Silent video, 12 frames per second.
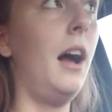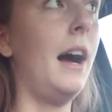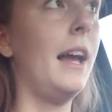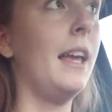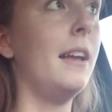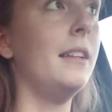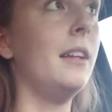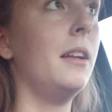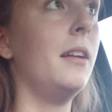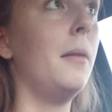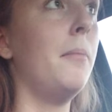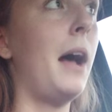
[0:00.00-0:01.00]
I ended
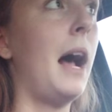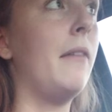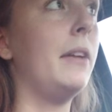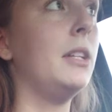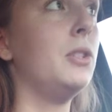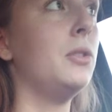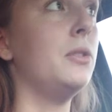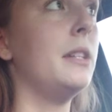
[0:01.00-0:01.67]
up having to